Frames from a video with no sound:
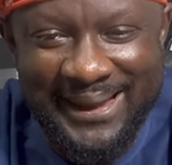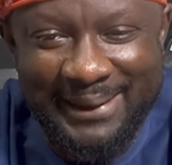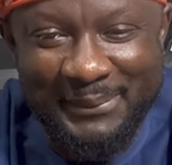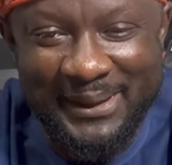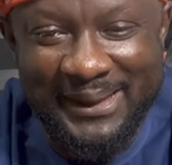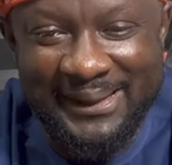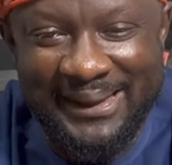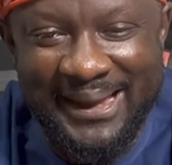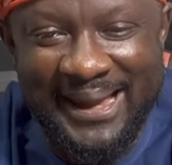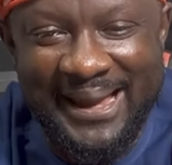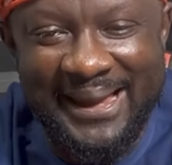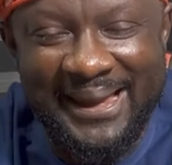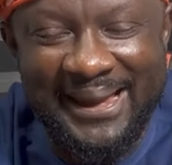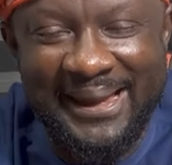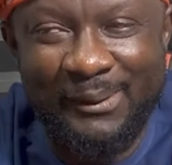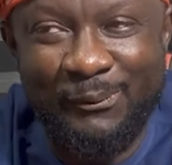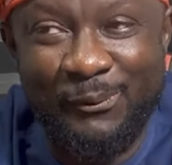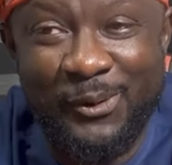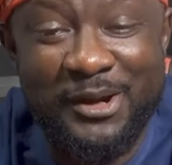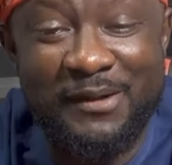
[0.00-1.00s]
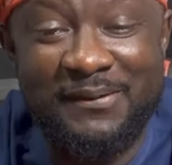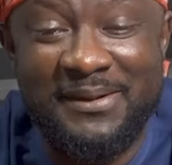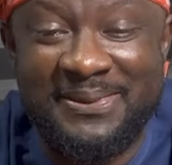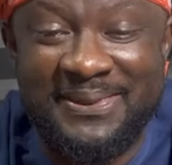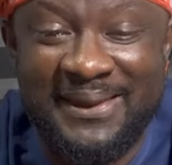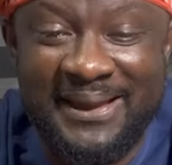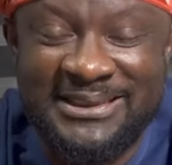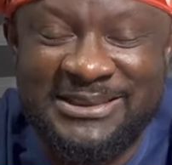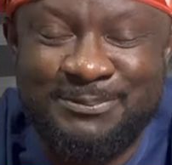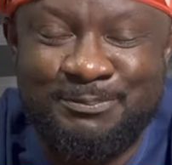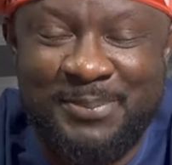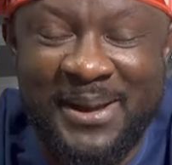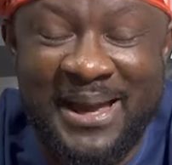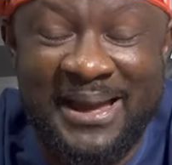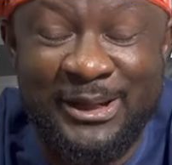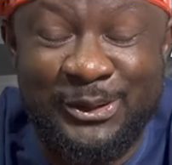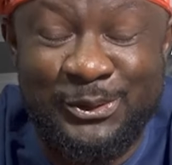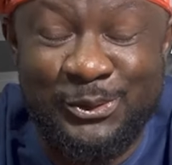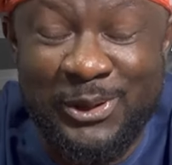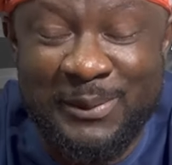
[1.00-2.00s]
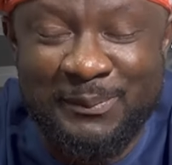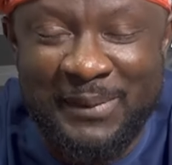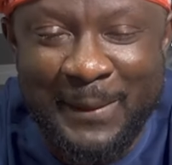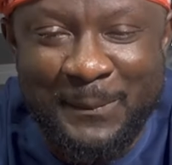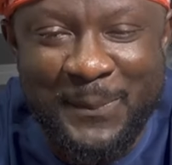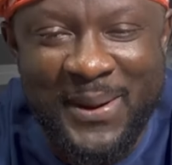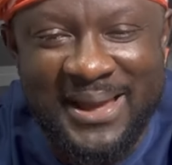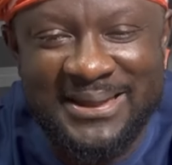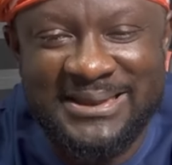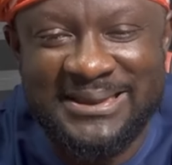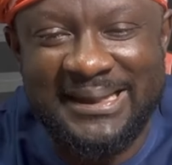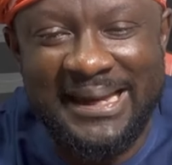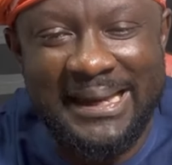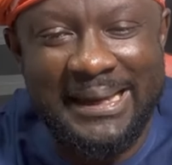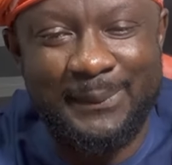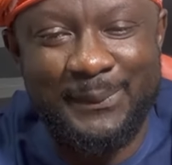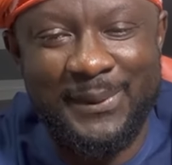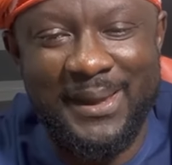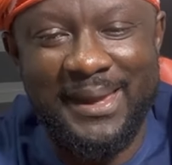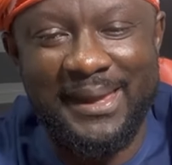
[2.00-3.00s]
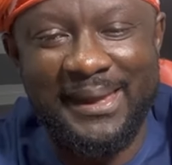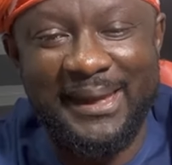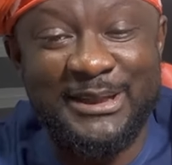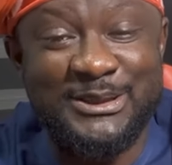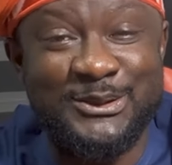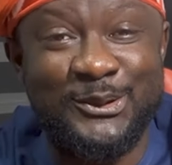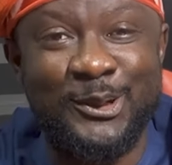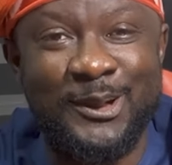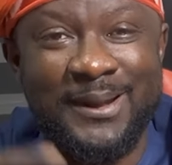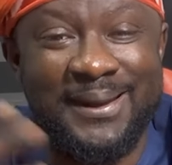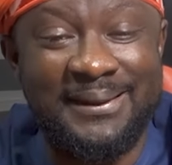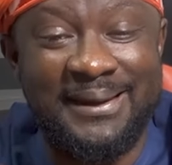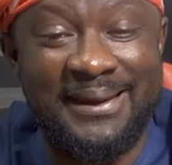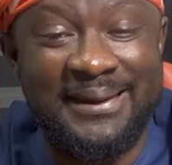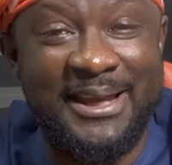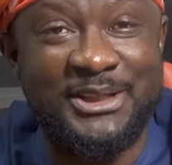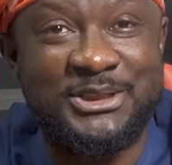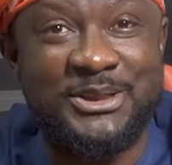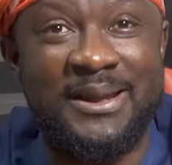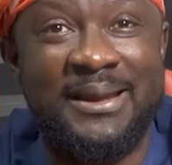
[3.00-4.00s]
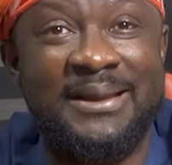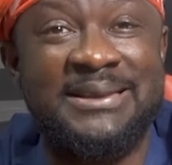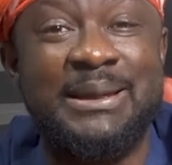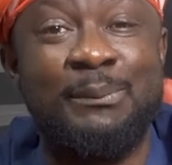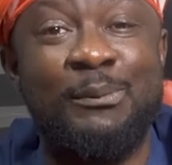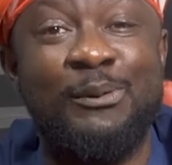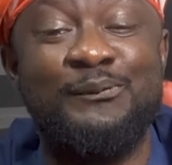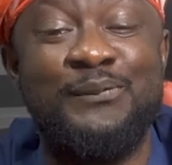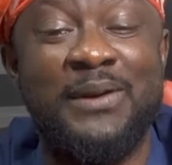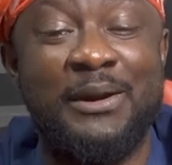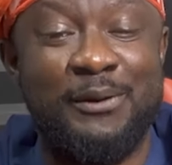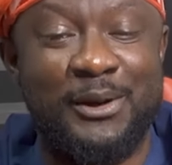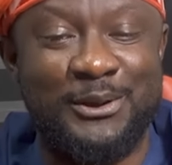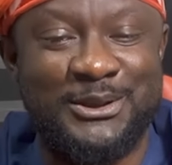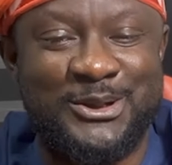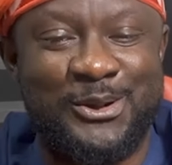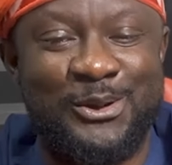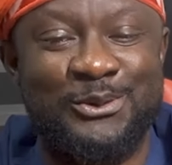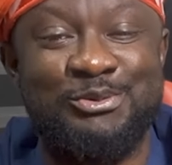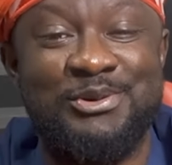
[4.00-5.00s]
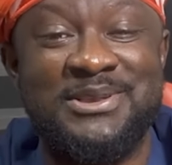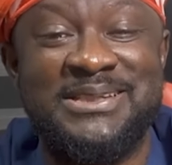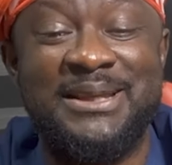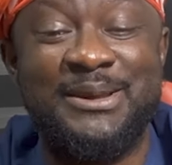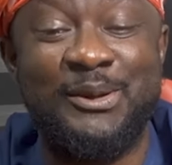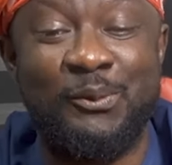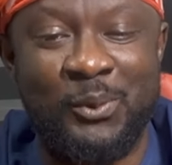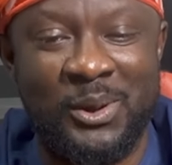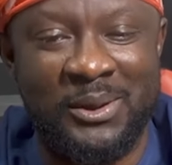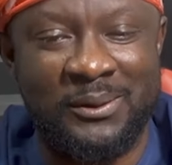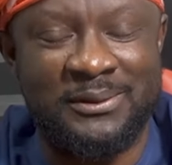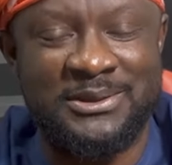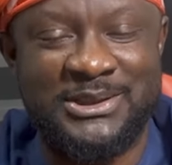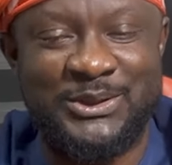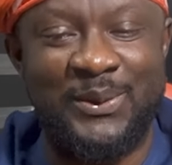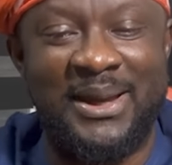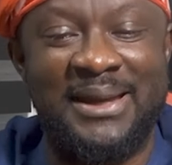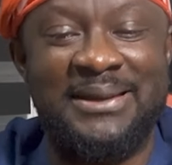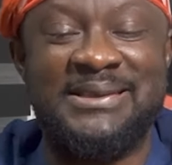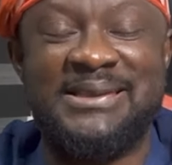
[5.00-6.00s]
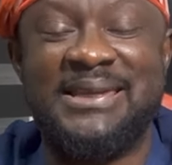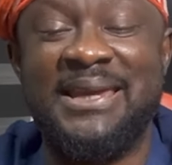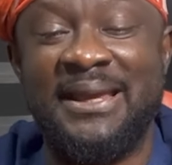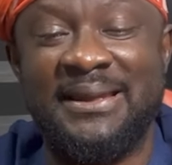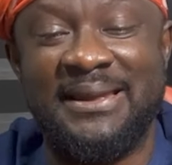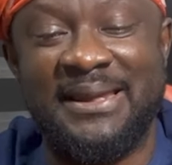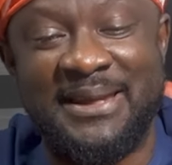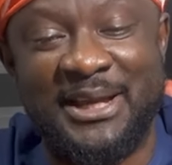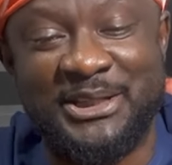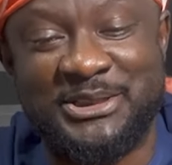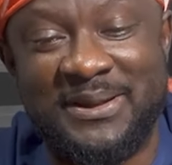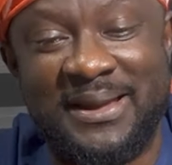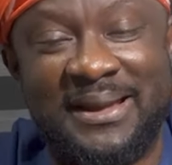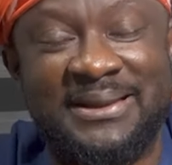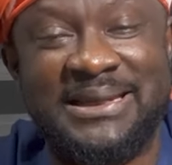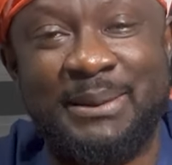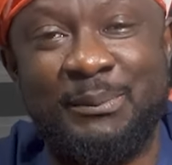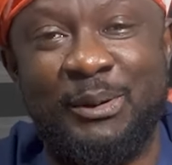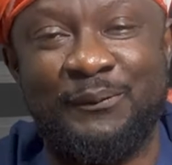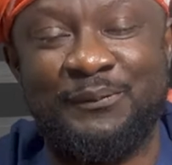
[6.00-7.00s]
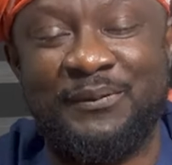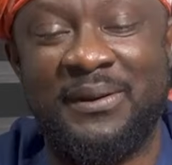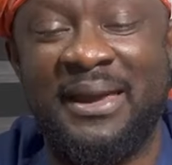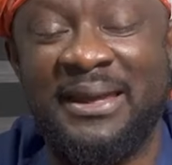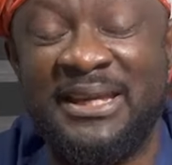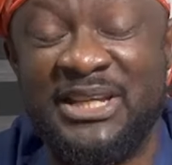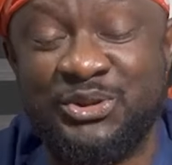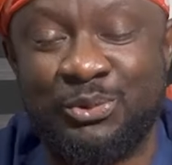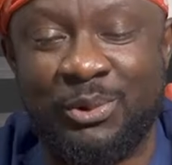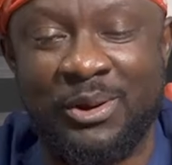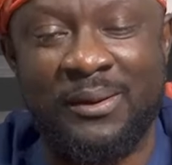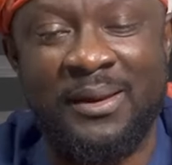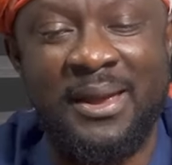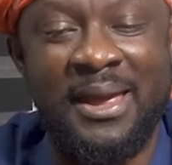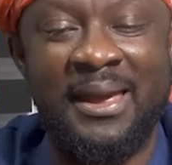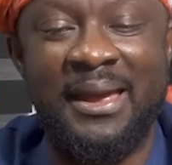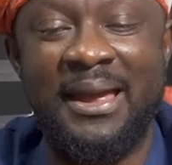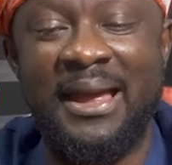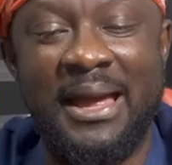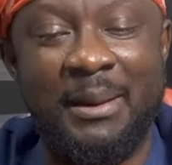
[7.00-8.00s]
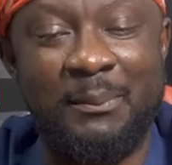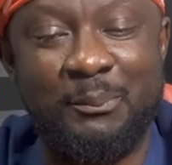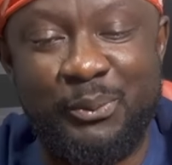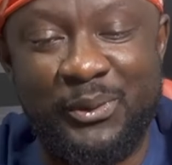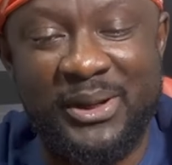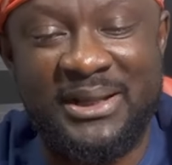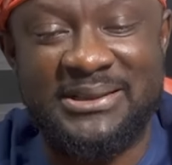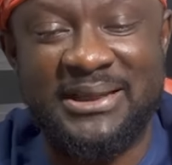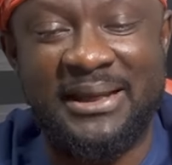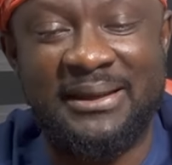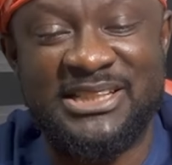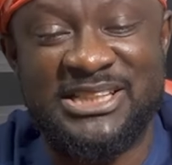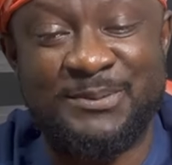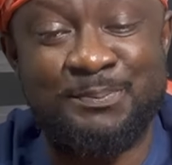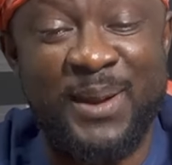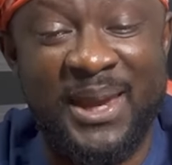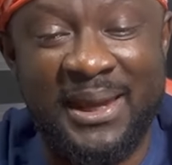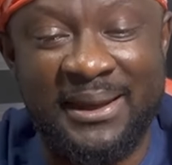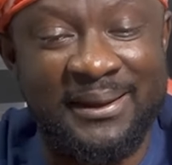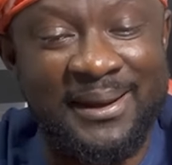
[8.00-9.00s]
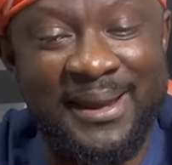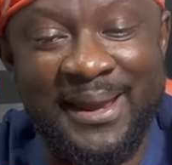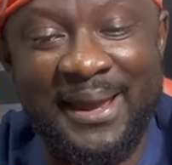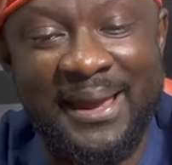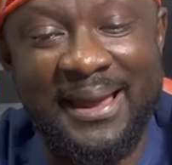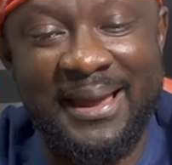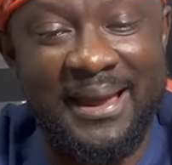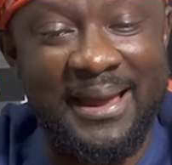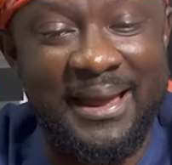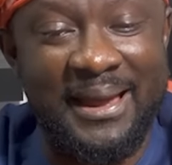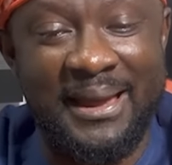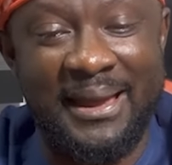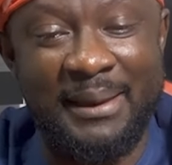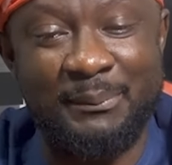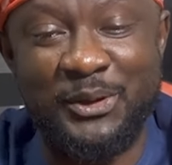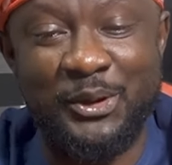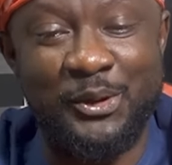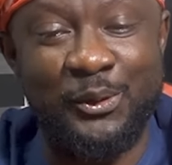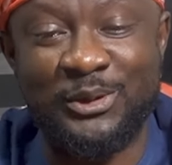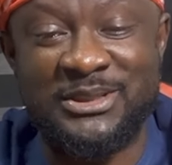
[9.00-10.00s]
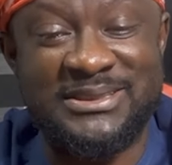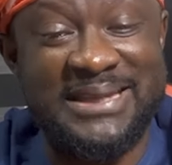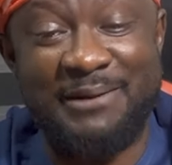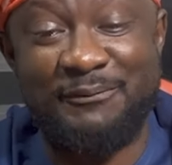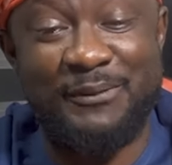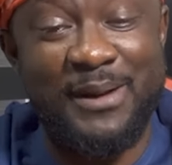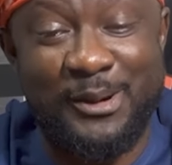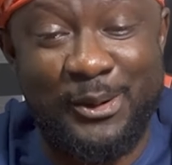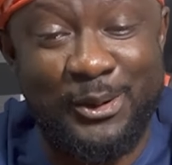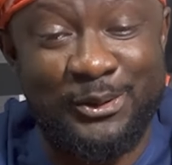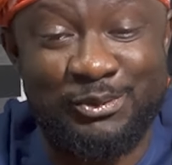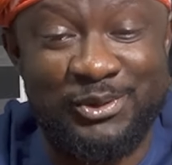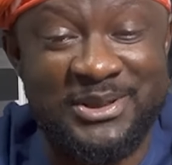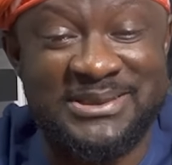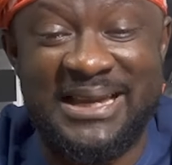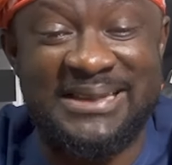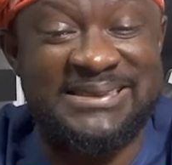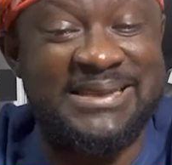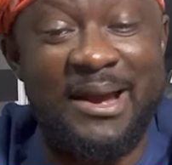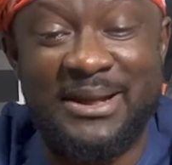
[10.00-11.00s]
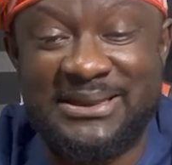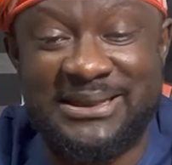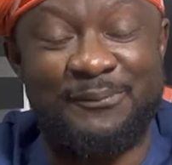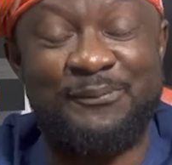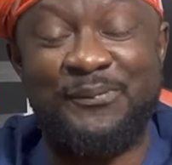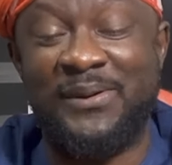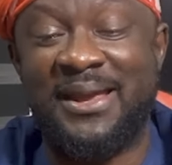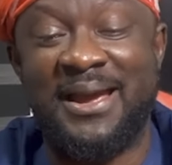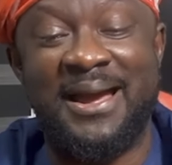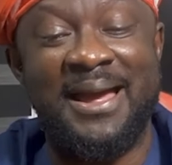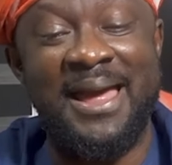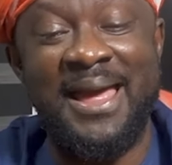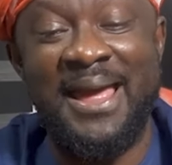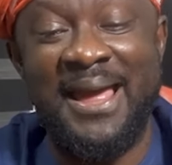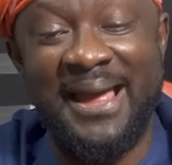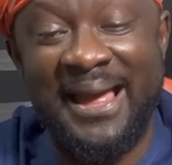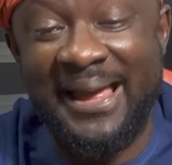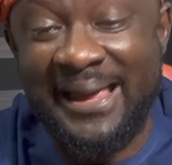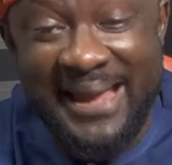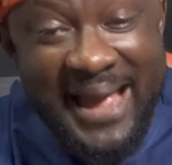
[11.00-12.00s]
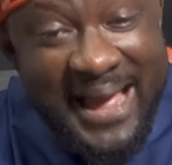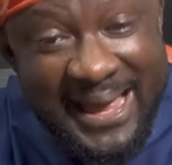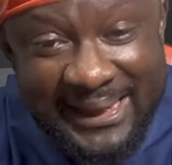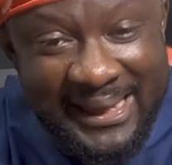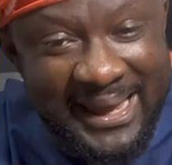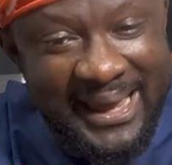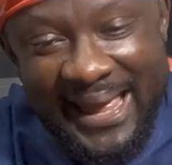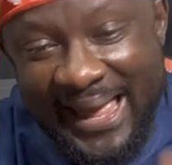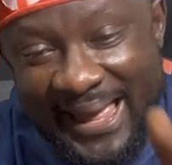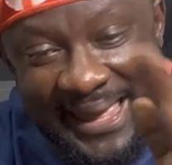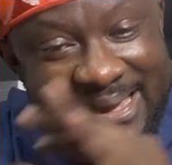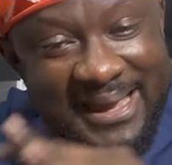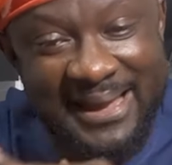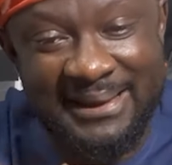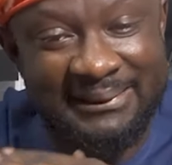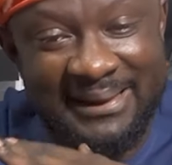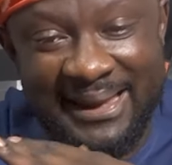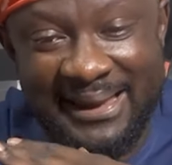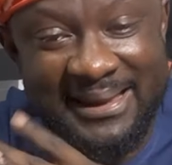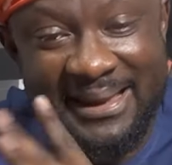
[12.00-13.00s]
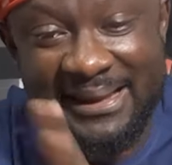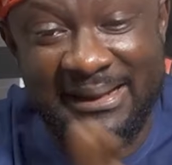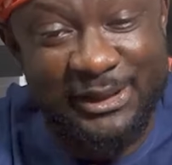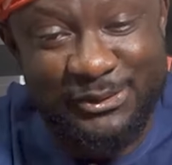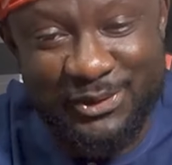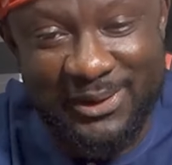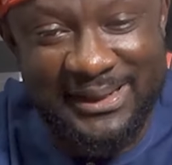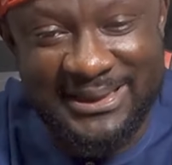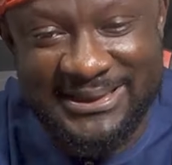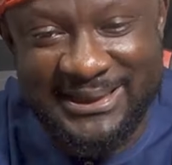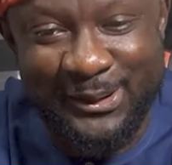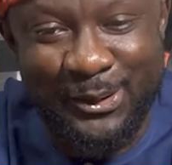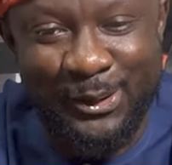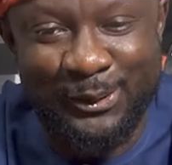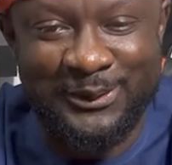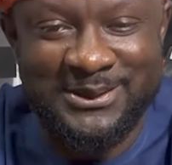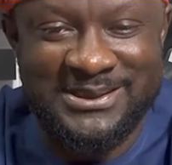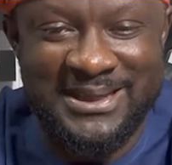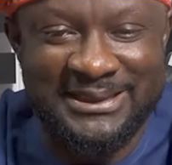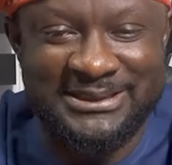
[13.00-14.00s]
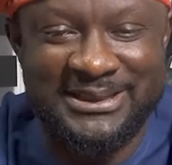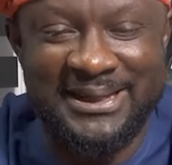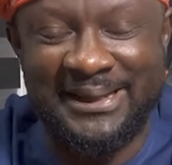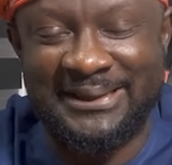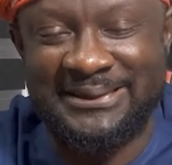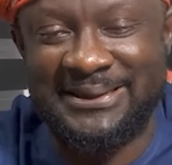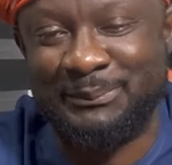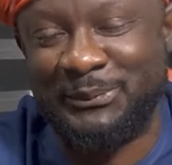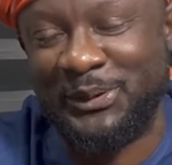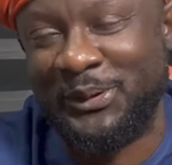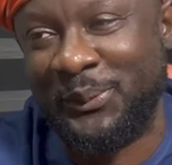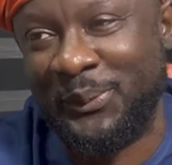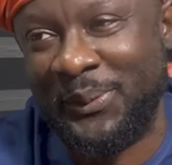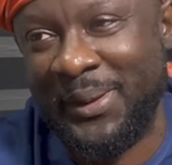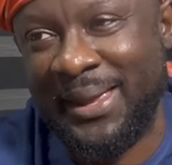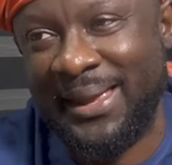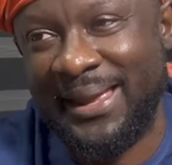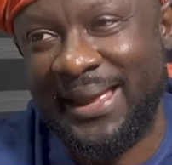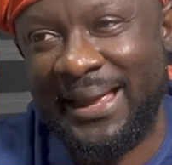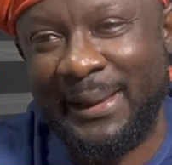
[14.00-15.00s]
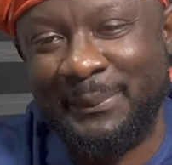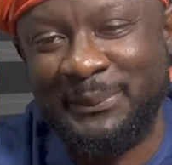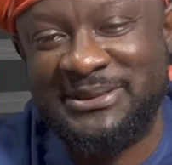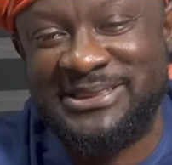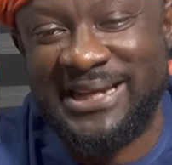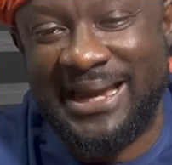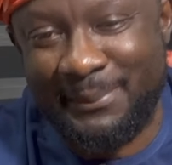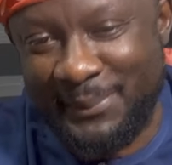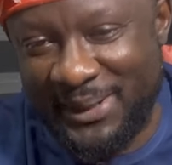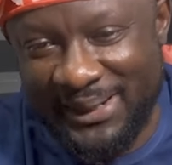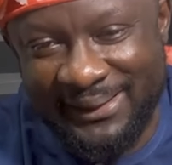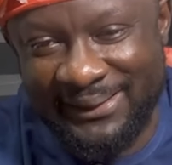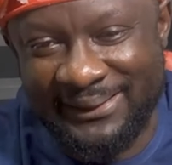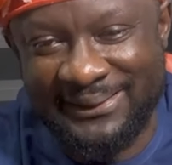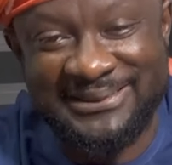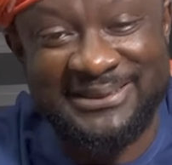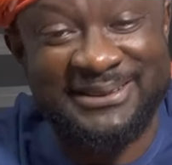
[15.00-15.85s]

I mean, I one of the things I do in my pastime is to learn the national anthem of various countries in the world. So I sing the national anthem of uh, Israel, um, Britain, Spain, um, you know, several countries, South Africa, uh, Ghana. I can, I can literally sing all this national anthem, you know, um, Germany.